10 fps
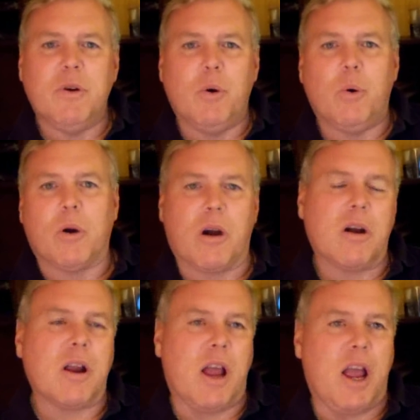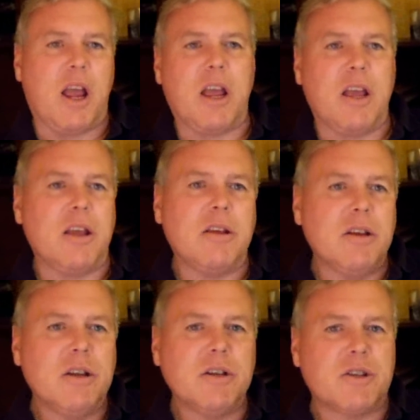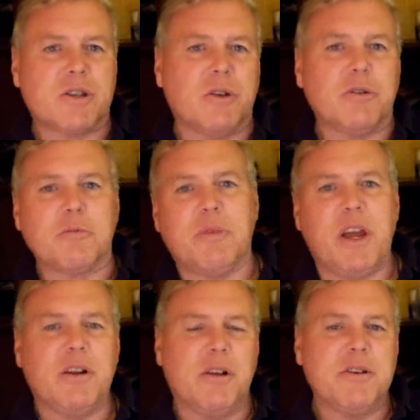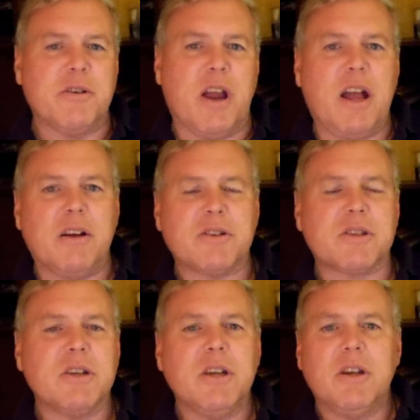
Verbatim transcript: or a solar panel on your house,